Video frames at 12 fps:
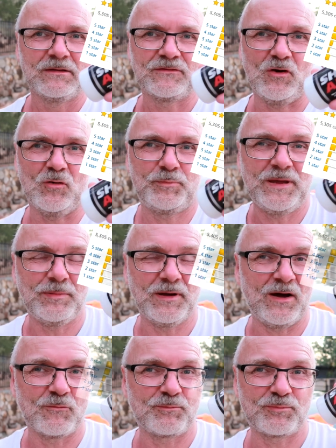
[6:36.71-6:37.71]
So
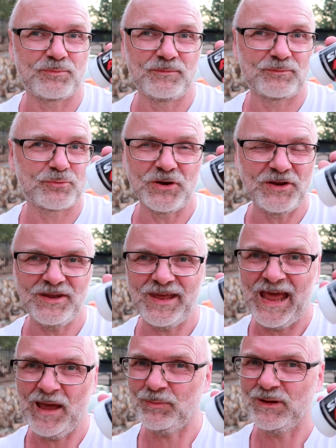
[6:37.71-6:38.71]
people are pretty
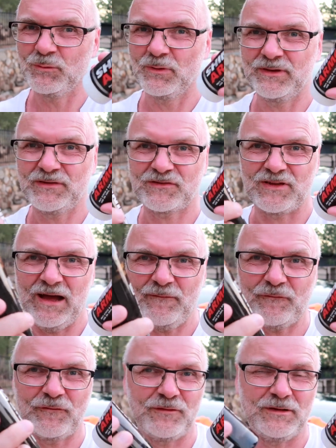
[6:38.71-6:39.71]
happy with this
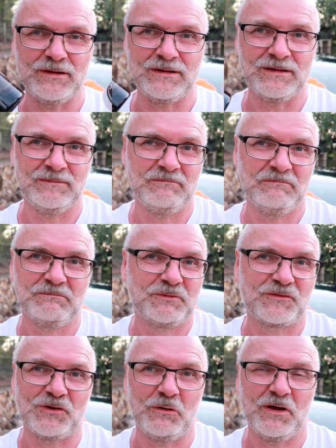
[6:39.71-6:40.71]
stuff um,
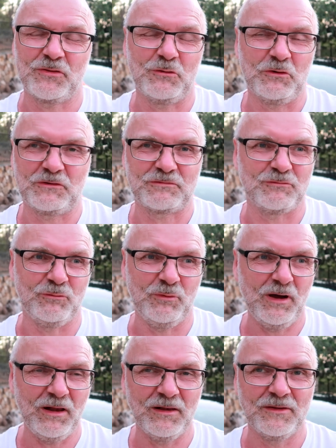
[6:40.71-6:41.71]
so I thought
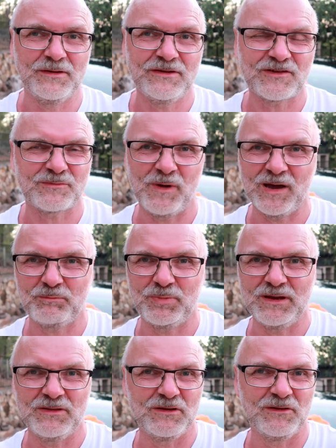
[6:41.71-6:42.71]
well this might
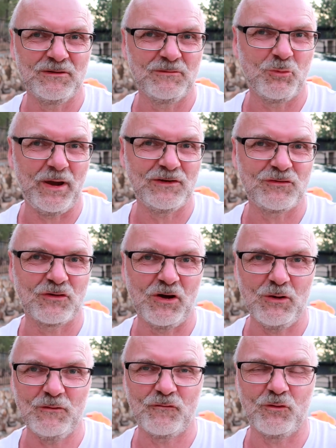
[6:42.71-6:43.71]
be the way to
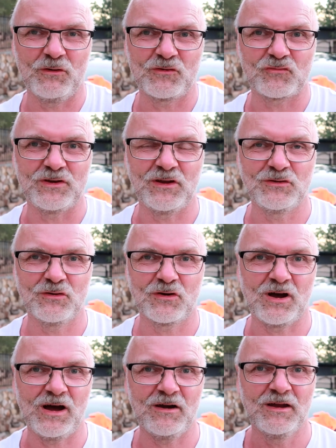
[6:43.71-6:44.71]
go for treating your
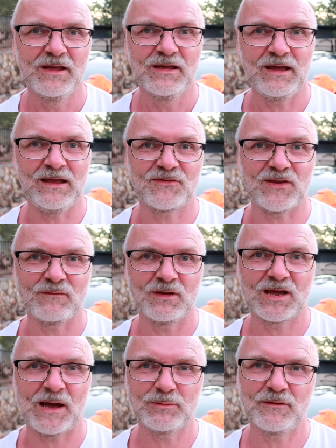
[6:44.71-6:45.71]
car and
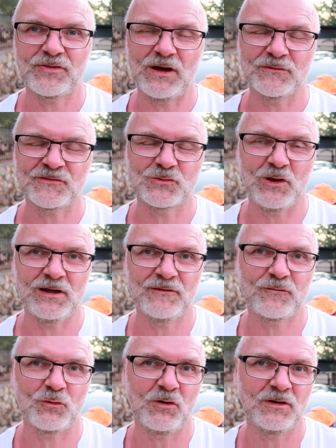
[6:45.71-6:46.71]
saving a couple of thousand
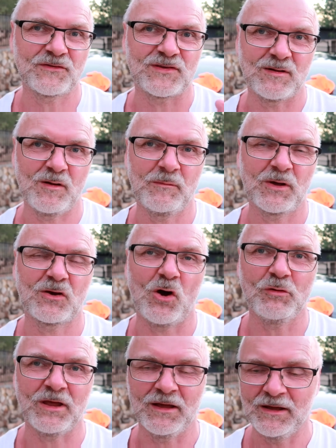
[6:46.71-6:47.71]
dollars for a ceramic
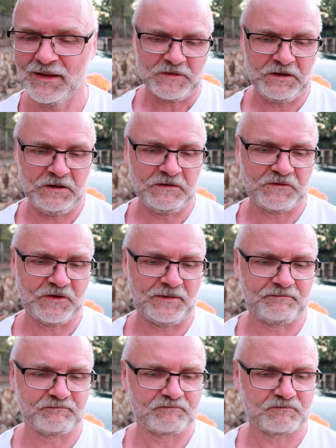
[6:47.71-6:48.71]
coating and
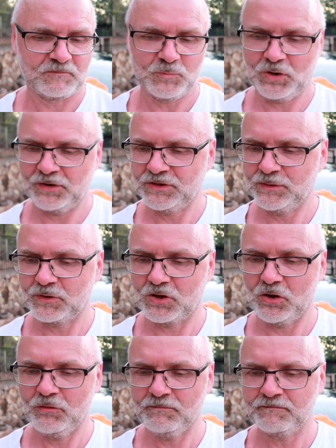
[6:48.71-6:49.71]
um, well here we
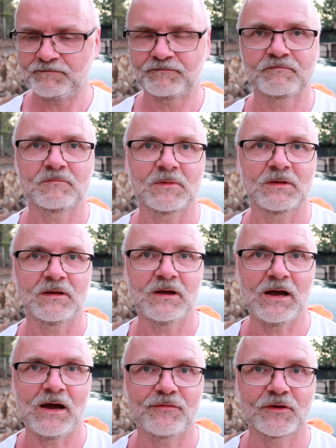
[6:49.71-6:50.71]
go
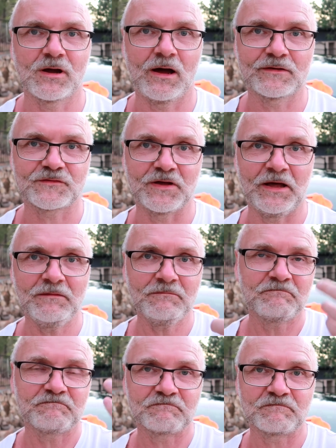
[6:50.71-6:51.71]
half the car is done
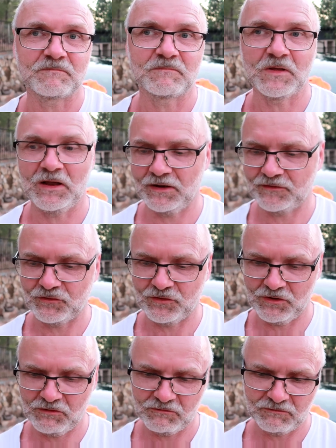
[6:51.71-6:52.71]
I'll let you
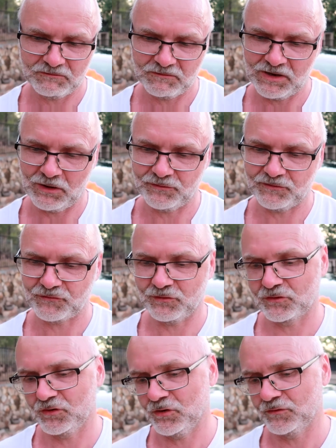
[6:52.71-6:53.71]
know how this
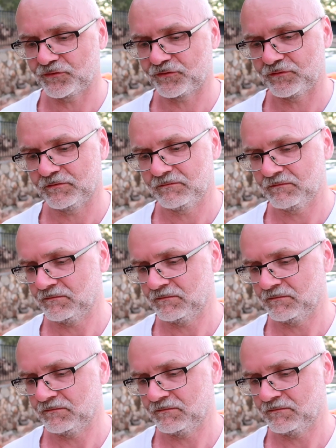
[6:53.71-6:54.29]
all goes